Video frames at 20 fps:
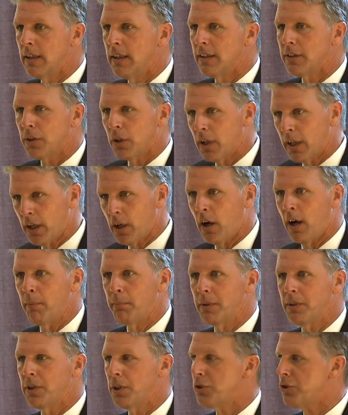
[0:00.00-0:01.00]
There's a lot of
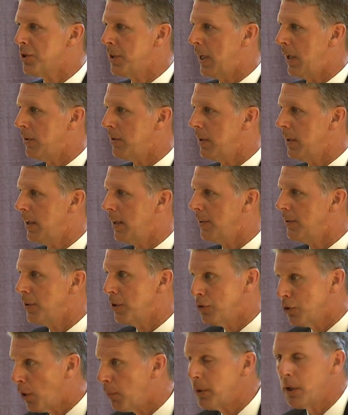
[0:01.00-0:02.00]
competition out there.
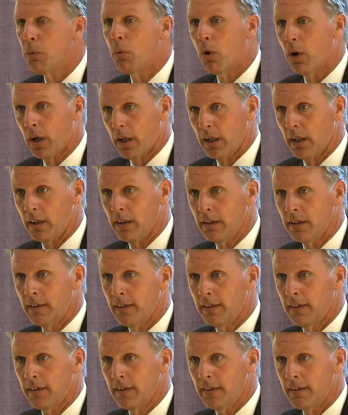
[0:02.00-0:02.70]
There's nobody working.